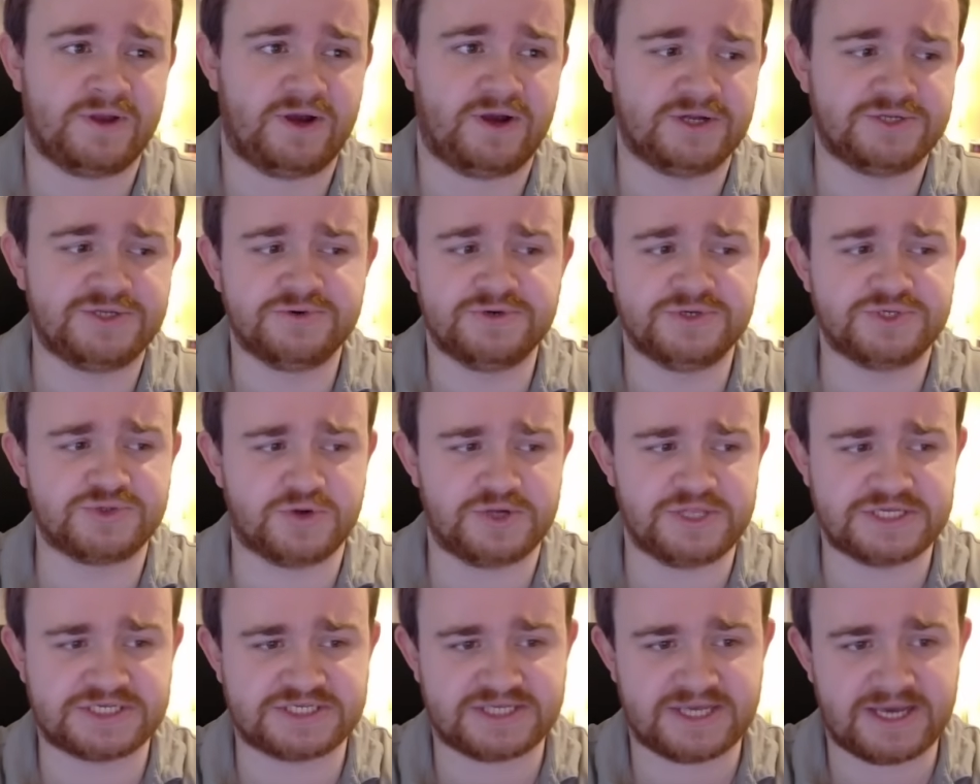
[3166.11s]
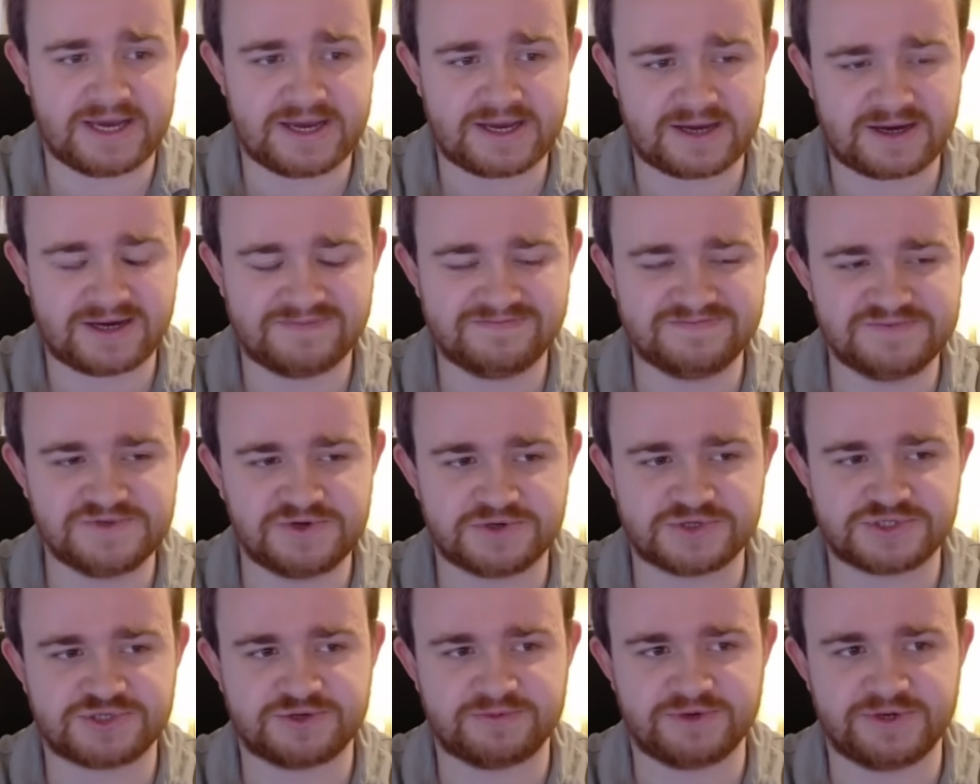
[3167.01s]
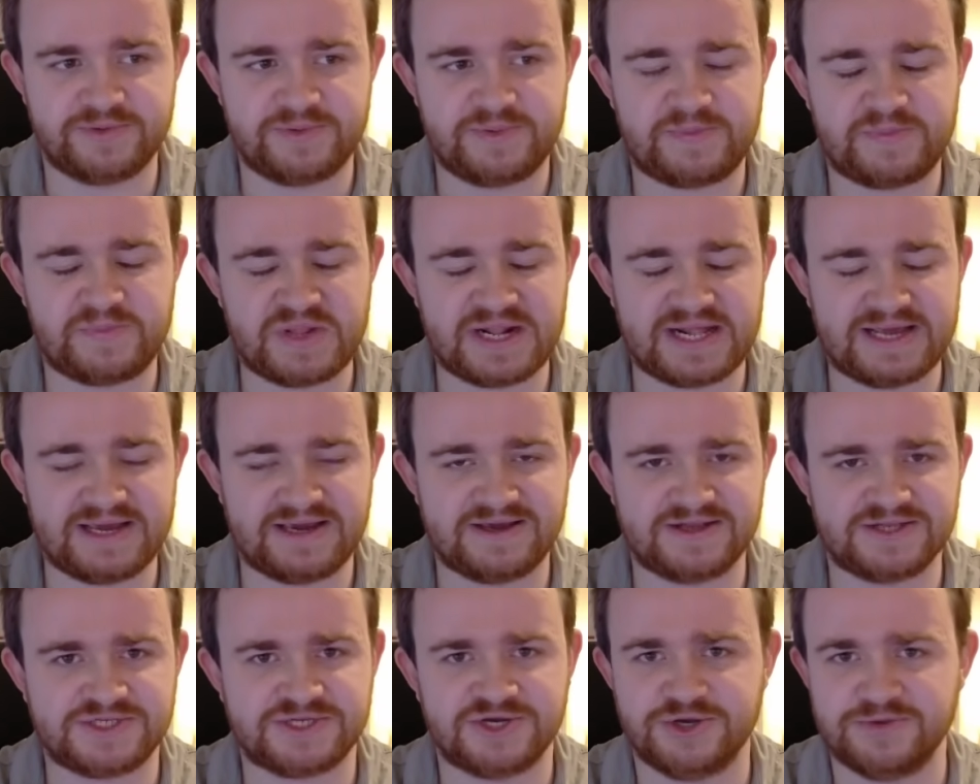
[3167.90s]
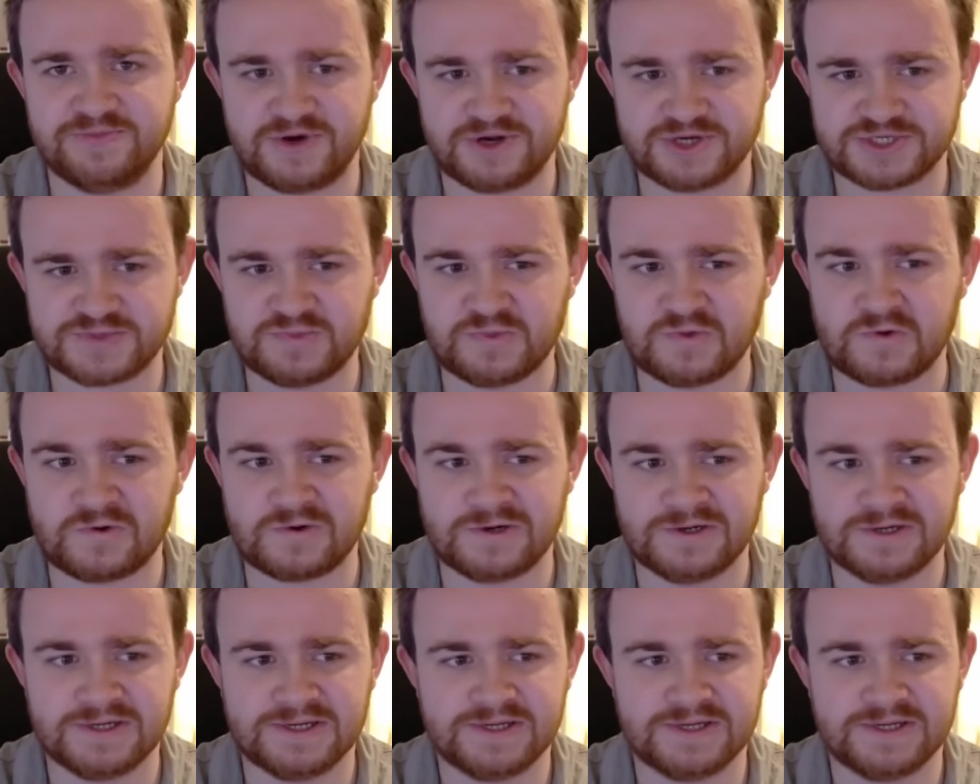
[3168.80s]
I do enjoy this deck. I'm not sure I'm going to be playing it too much more.